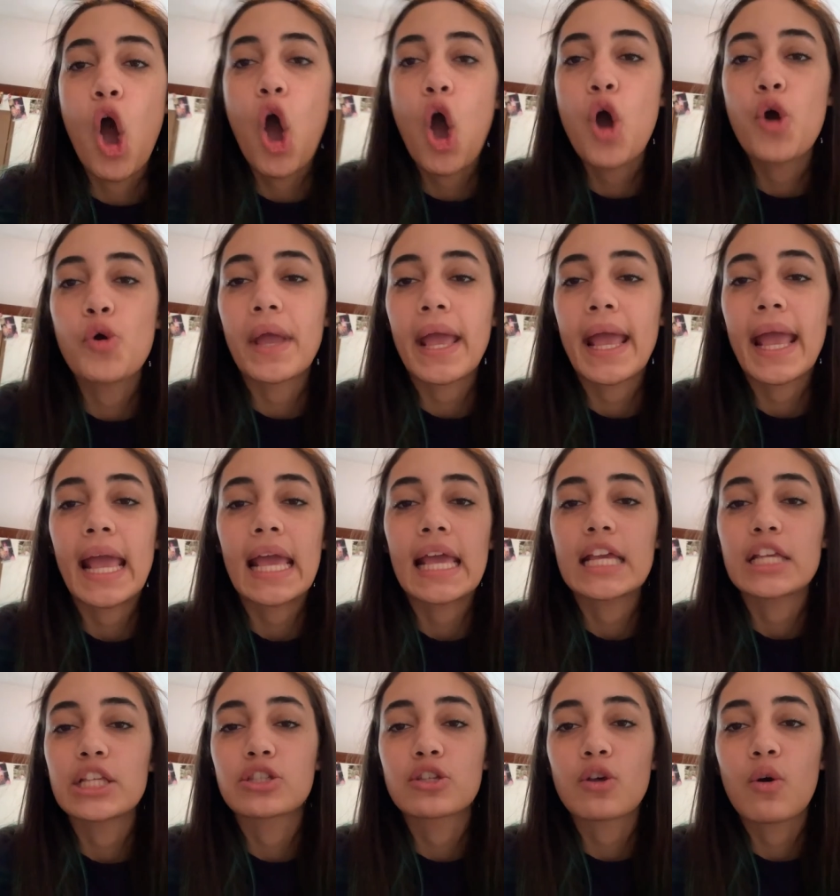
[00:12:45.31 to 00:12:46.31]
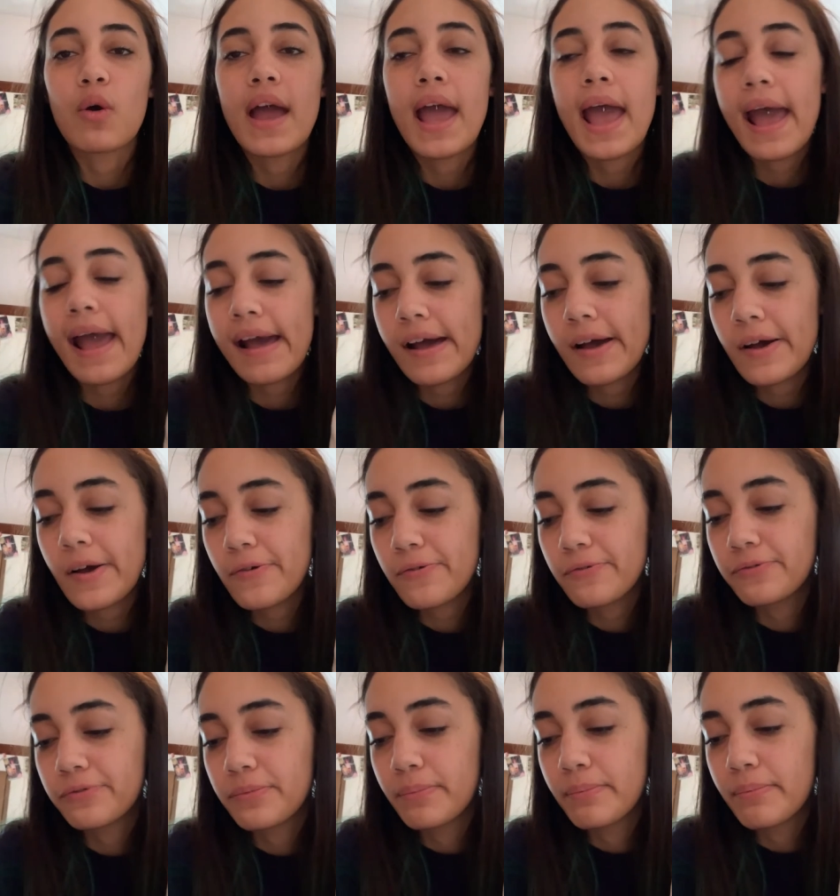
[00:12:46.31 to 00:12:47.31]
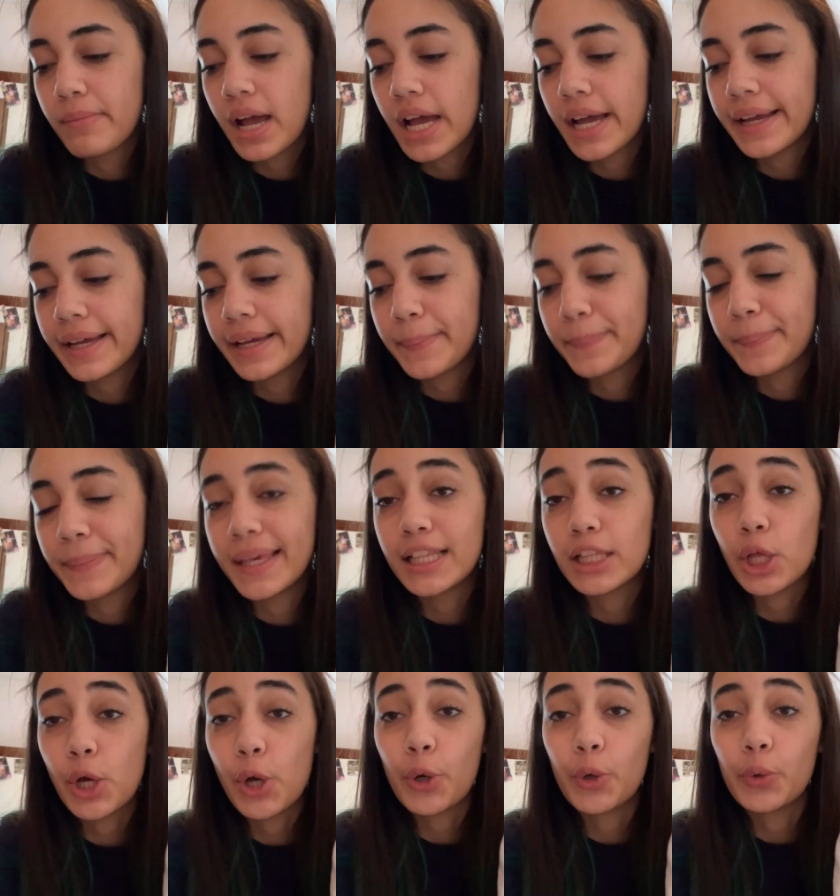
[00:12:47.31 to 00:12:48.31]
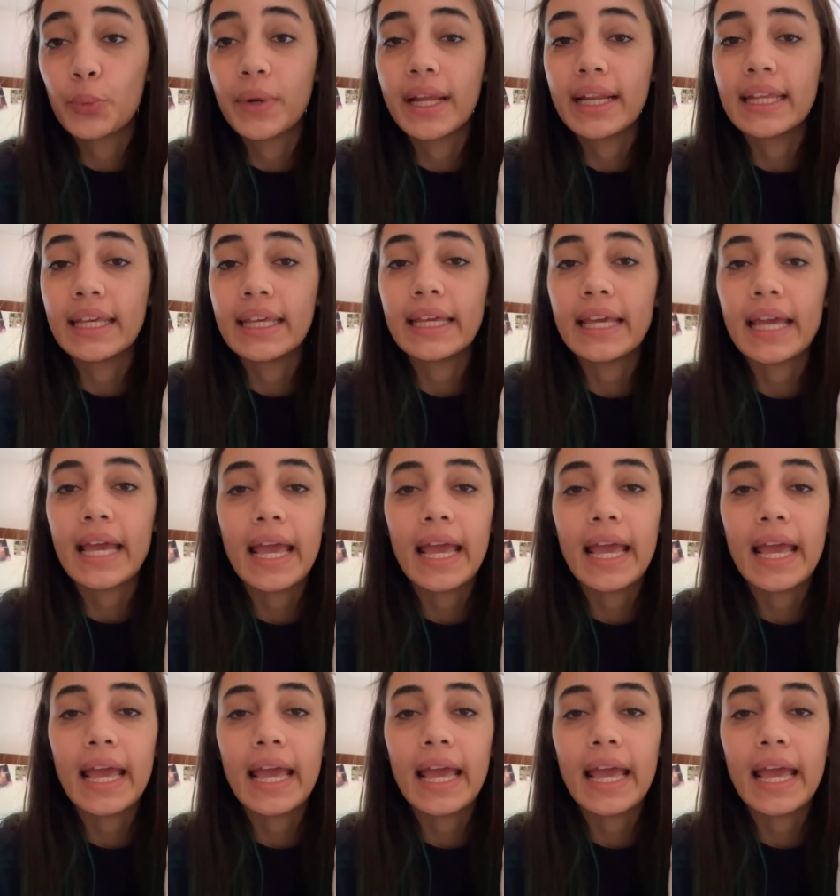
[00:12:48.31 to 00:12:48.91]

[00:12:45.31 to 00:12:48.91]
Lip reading: Okay, so I have my pillow ready,